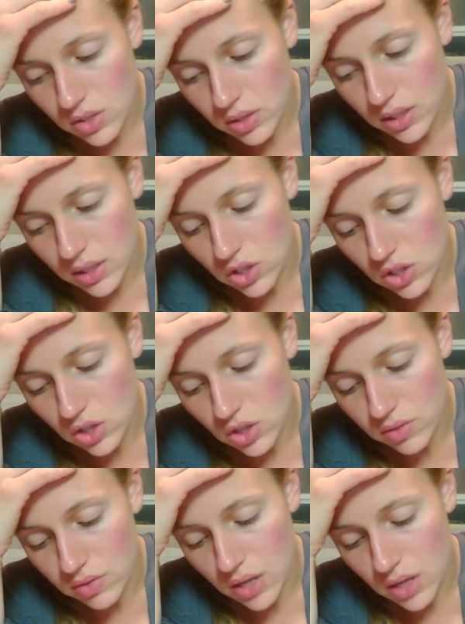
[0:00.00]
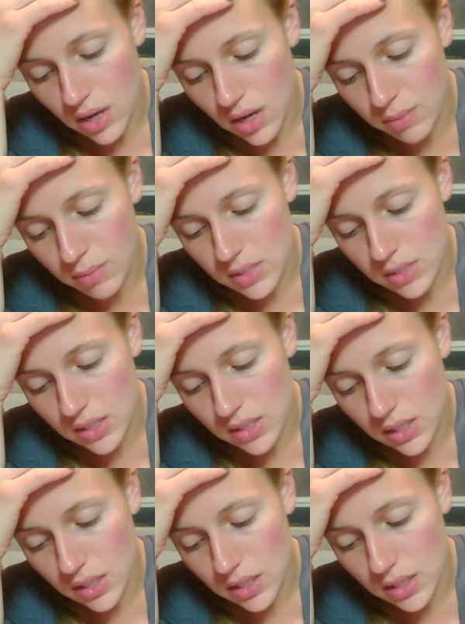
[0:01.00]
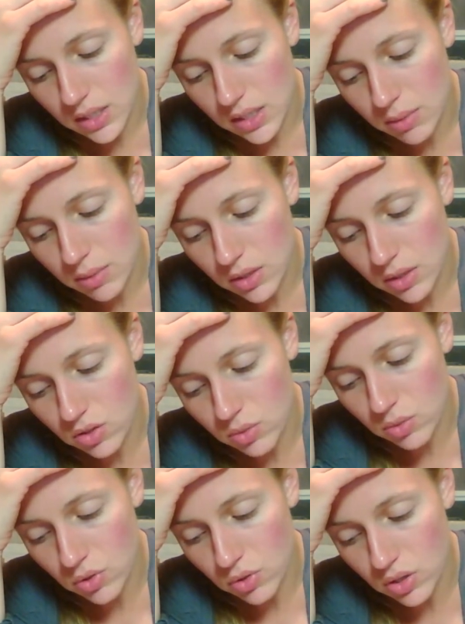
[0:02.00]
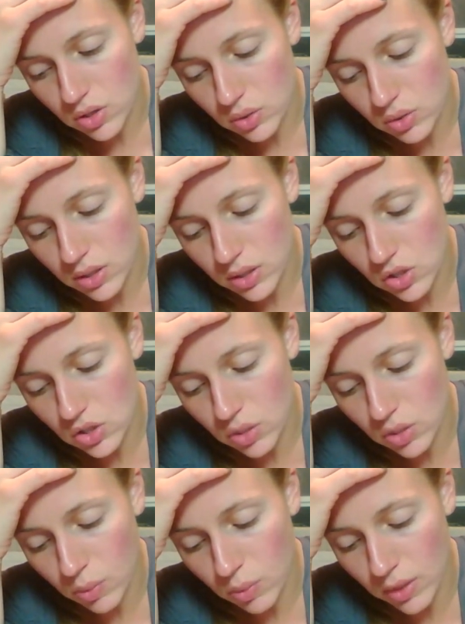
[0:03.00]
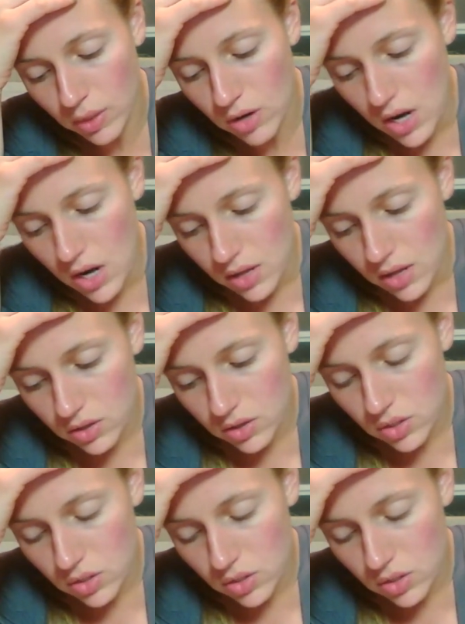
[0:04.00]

history and can change over time. C. A statement that the consumer's credit score can determine whether the